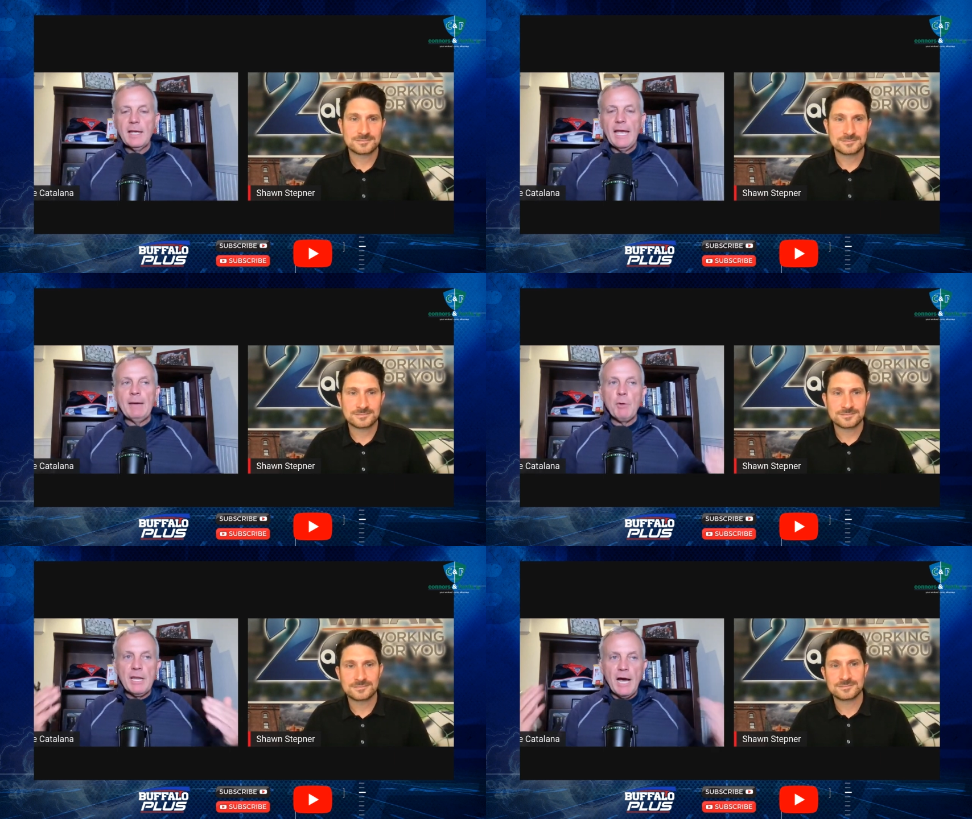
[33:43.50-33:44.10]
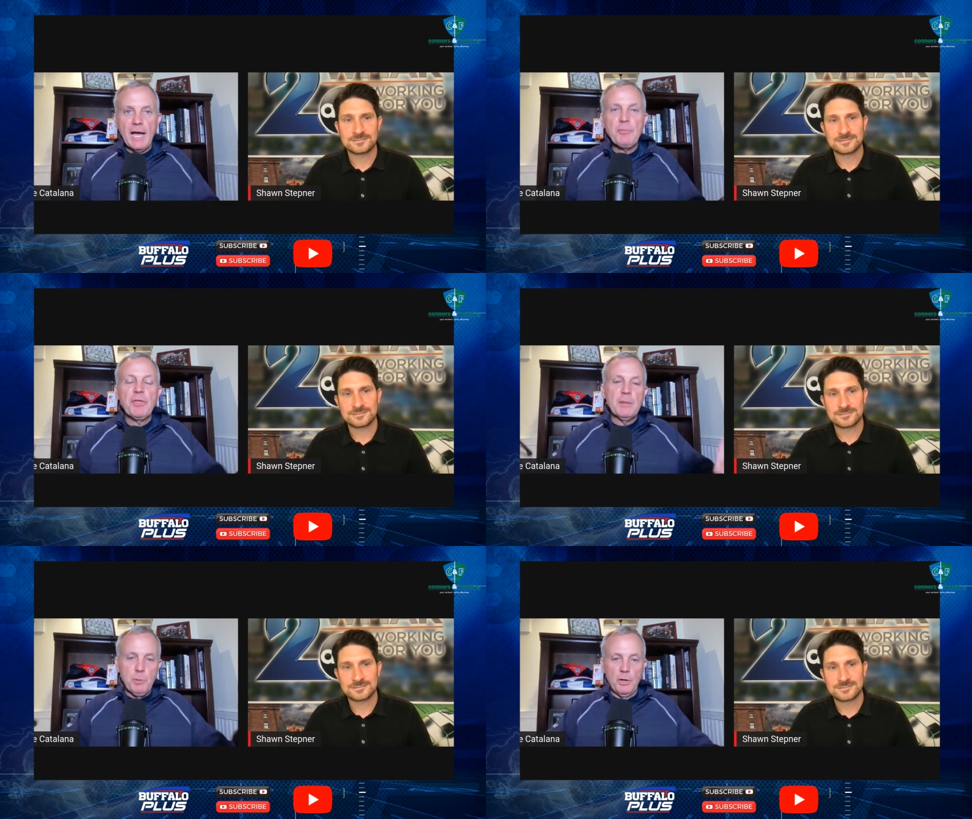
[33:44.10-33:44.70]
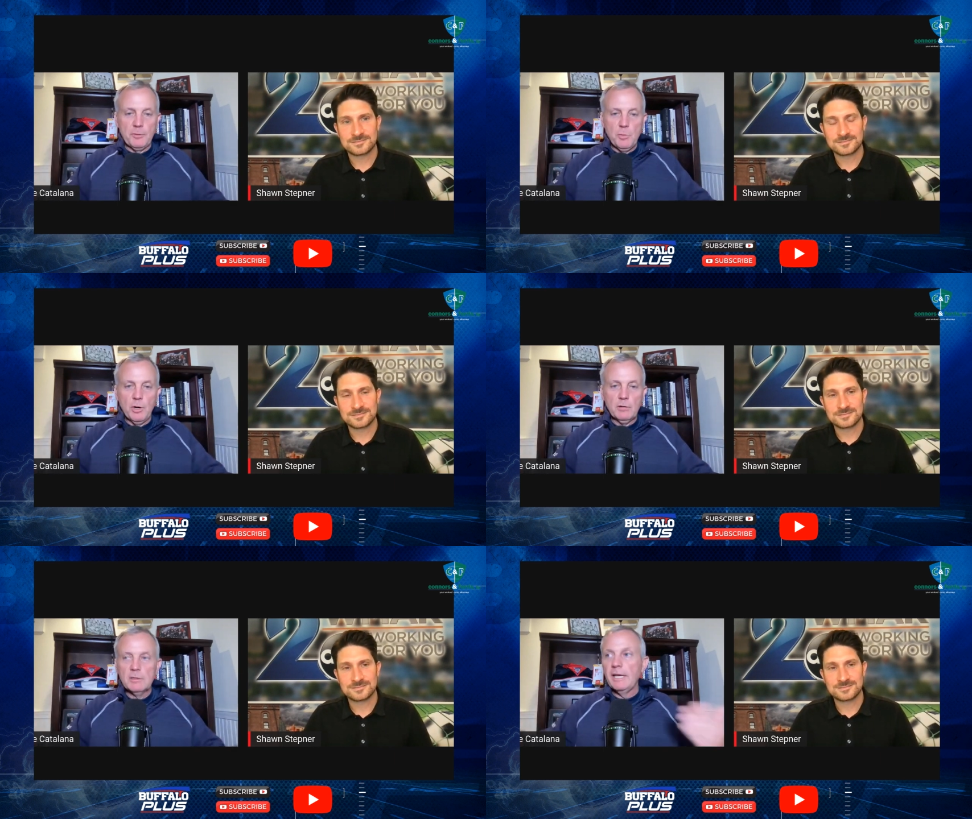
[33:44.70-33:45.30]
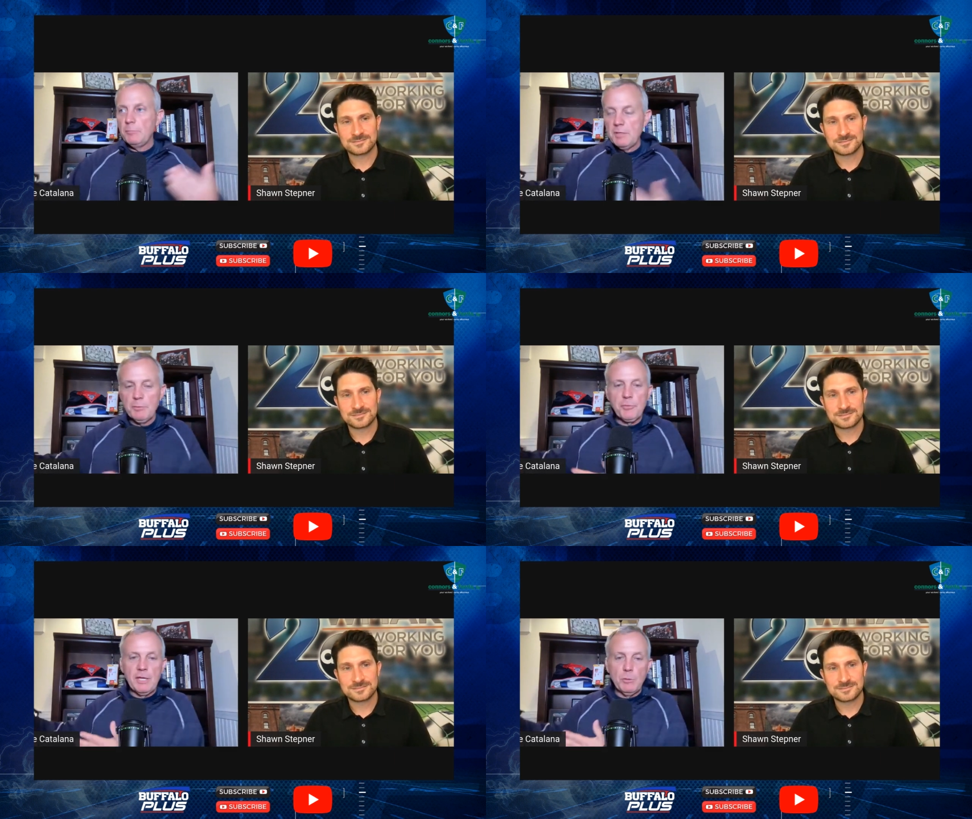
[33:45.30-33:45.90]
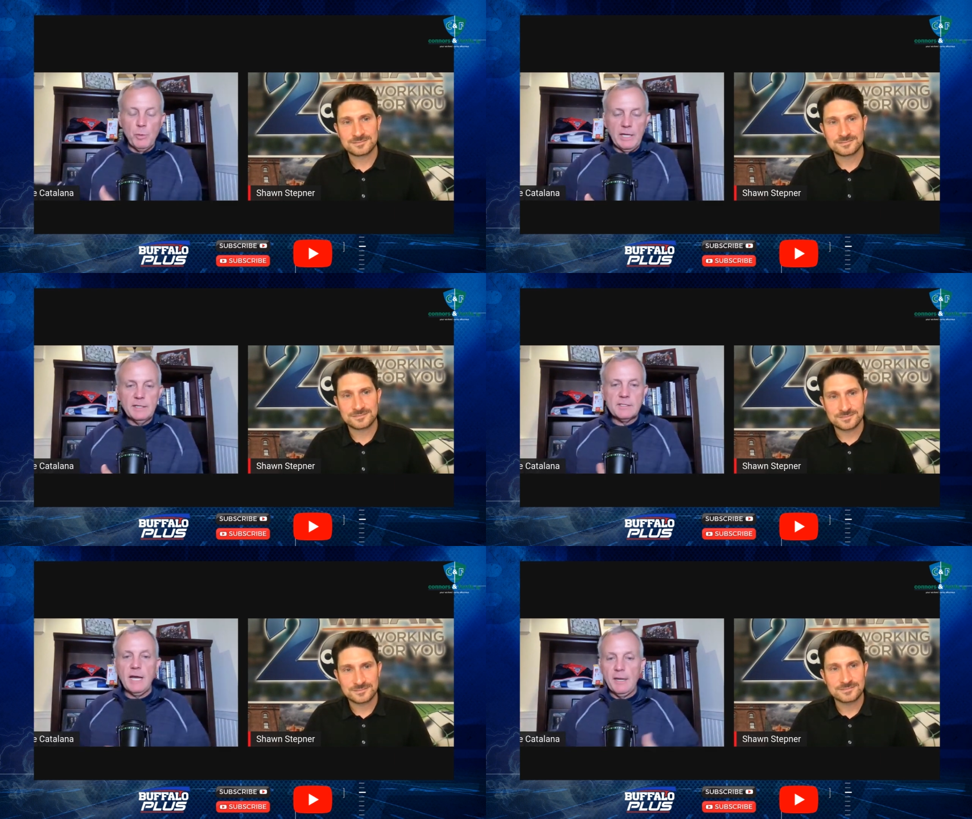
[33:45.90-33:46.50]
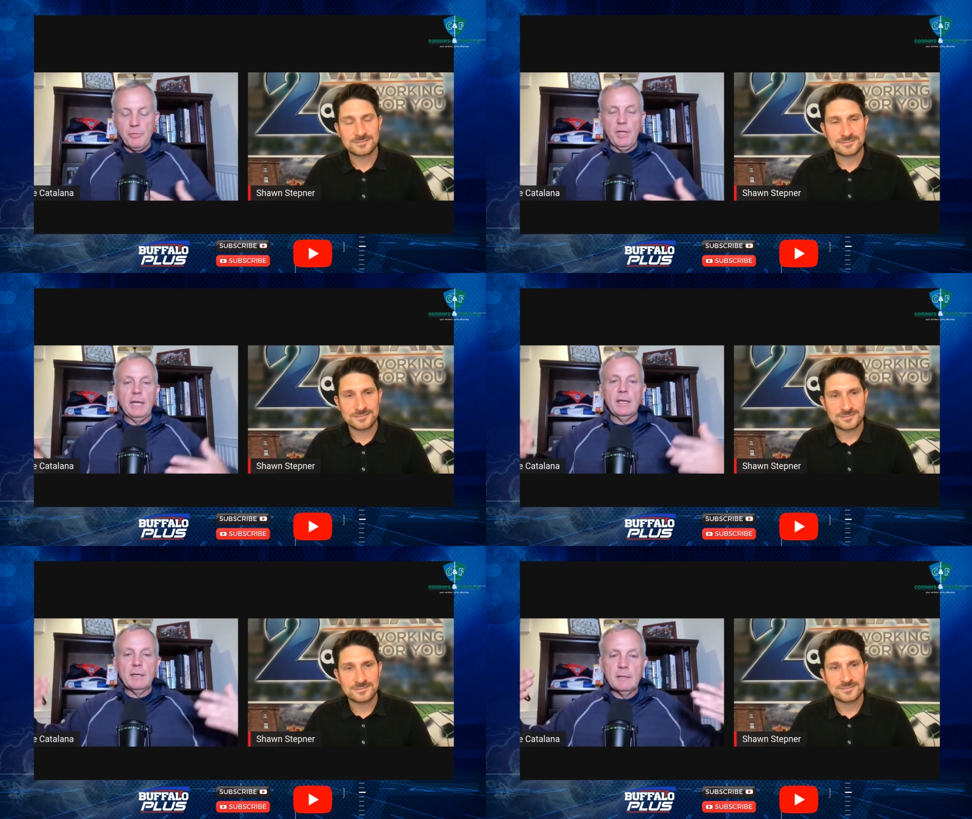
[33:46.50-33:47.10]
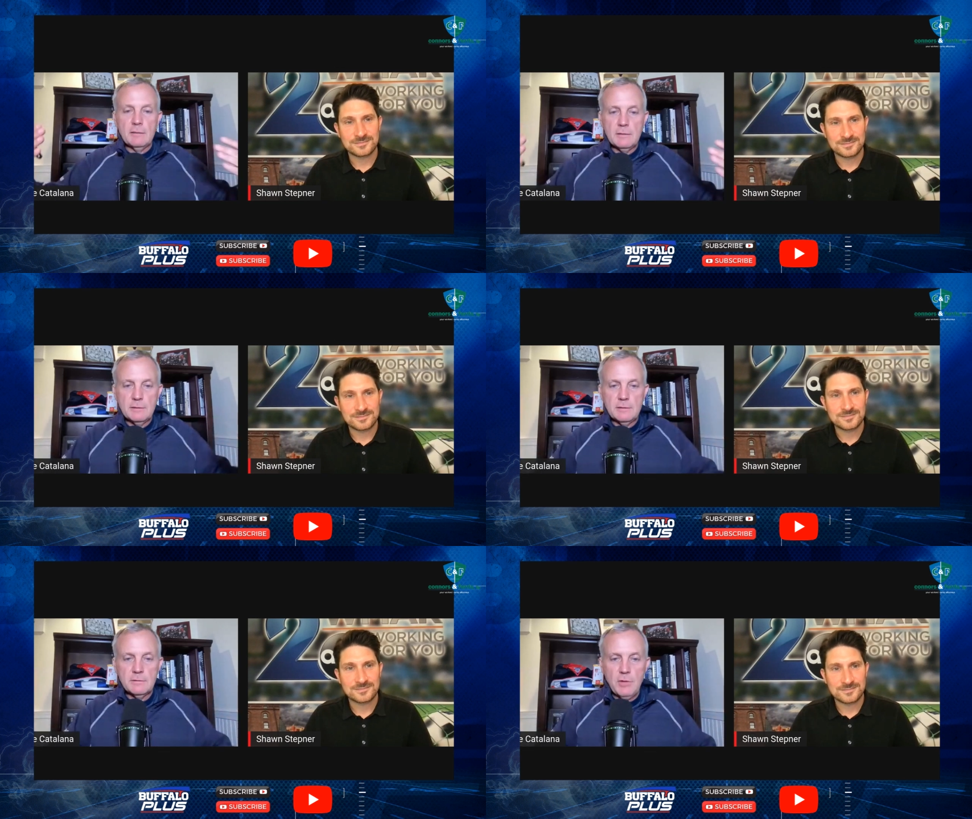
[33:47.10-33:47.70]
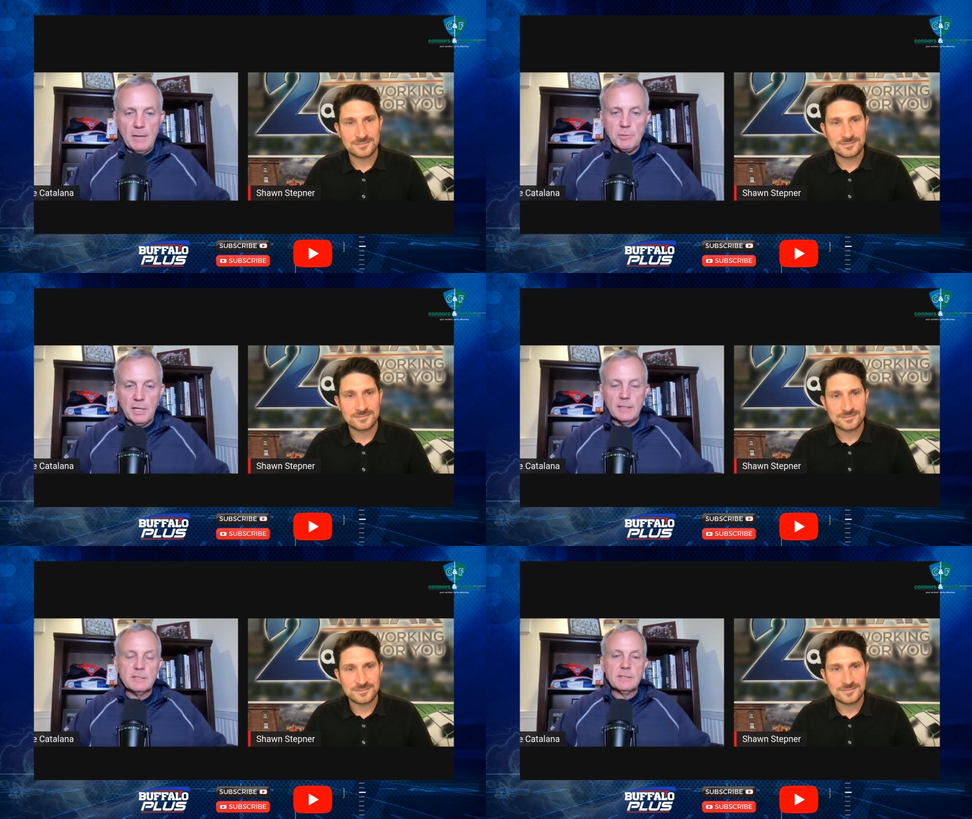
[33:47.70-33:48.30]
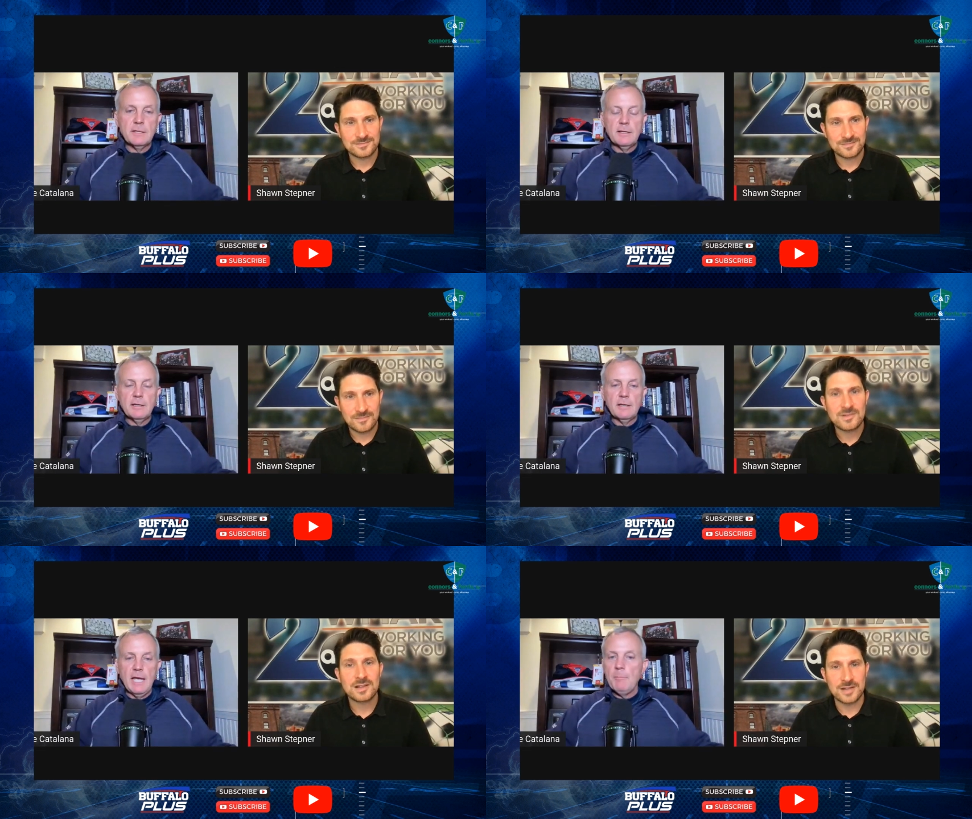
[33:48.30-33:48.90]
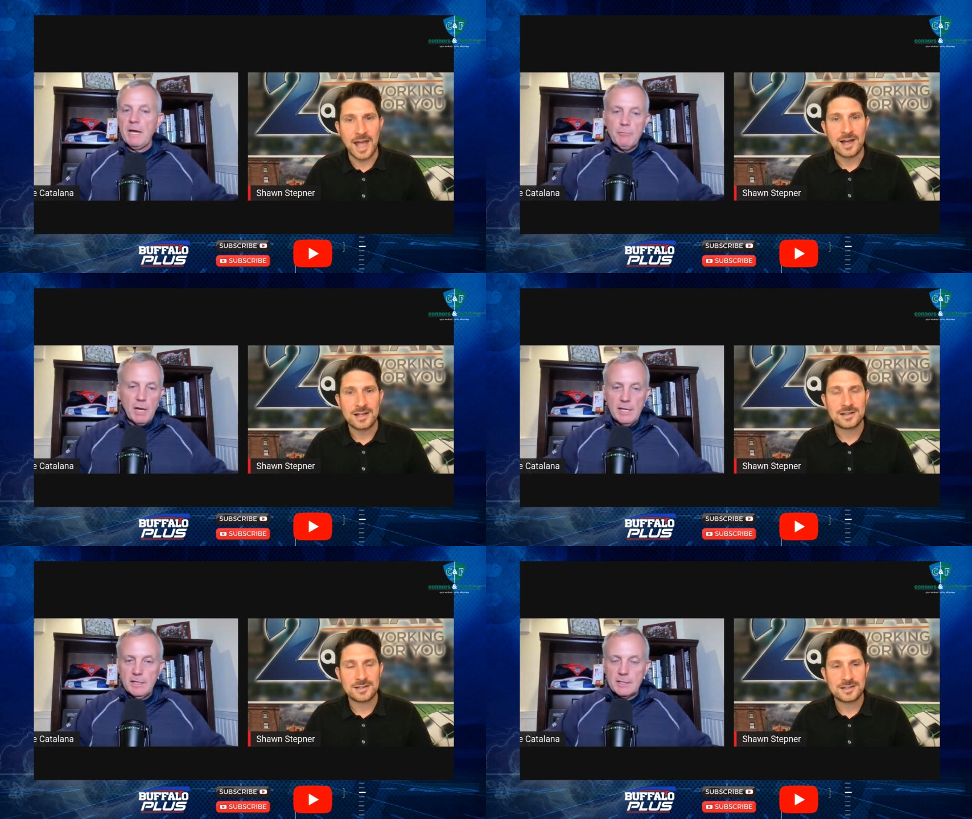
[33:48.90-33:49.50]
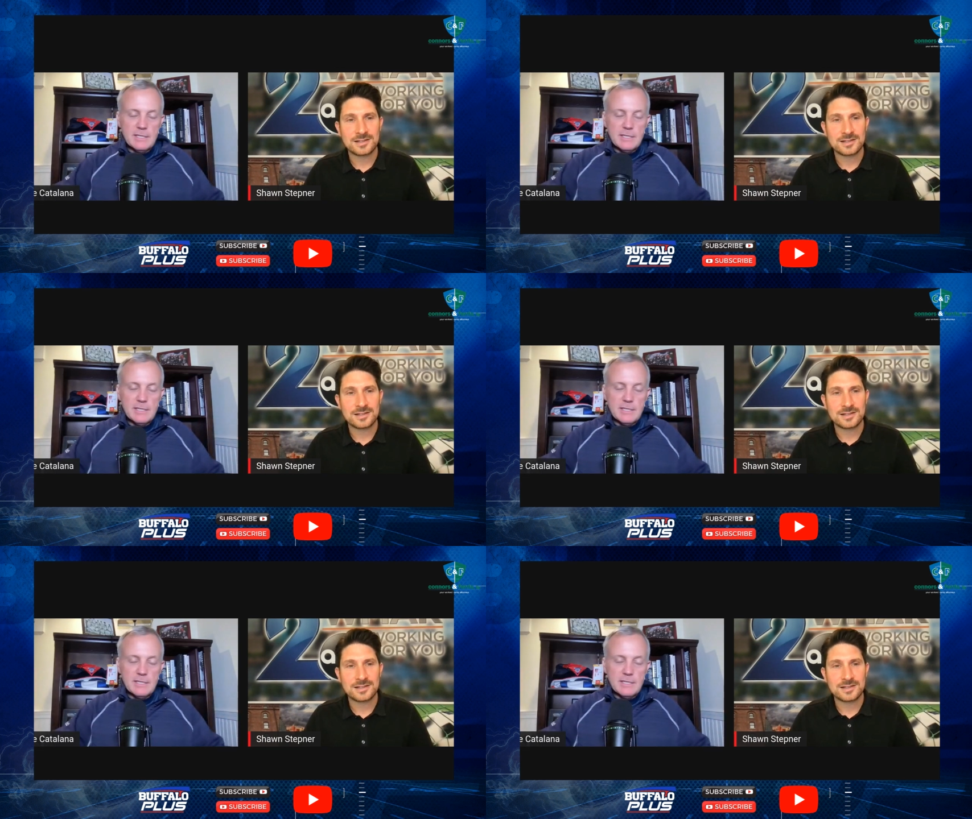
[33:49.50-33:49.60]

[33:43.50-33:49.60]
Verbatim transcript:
Speaker 1: And when I think Baltimore, like people think wings, I think crab cakes. Am yeah. I right? Is